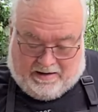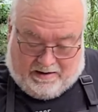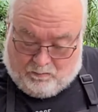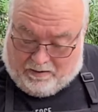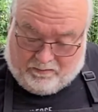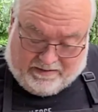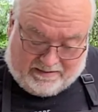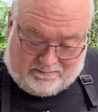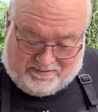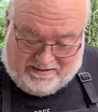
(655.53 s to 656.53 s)
And while we
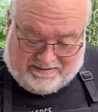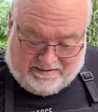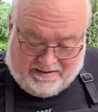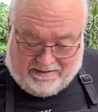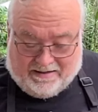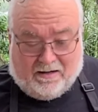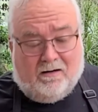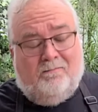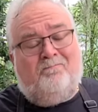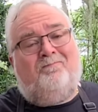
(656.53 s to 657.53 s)
got some seasoning in there,